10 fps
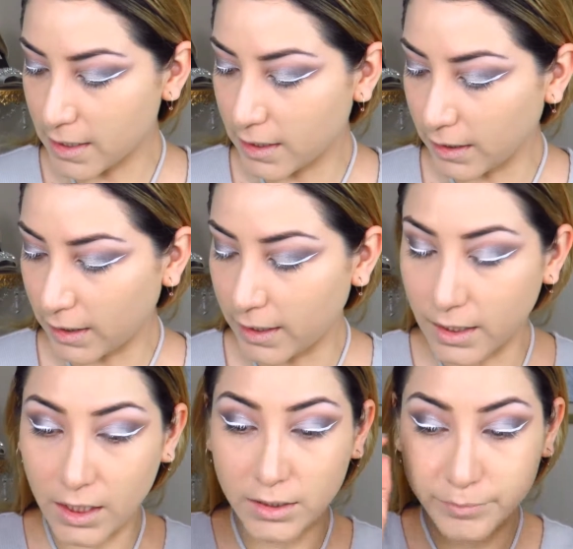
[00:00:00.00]

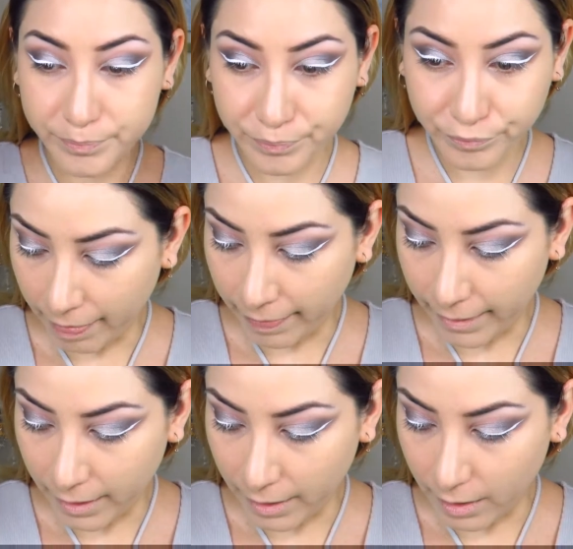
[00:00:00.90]
glitter on
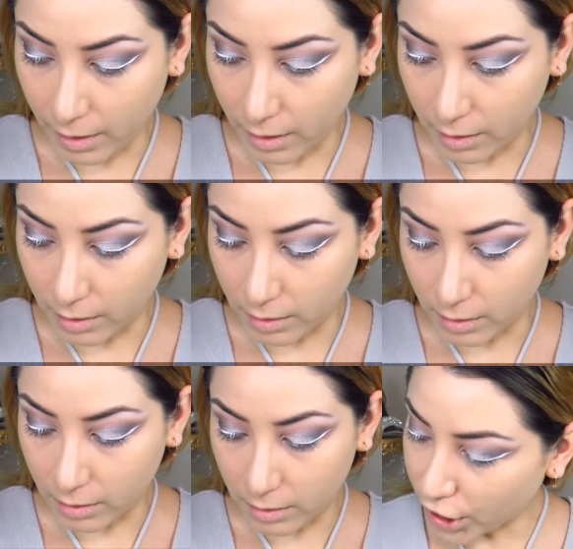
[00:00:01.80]
the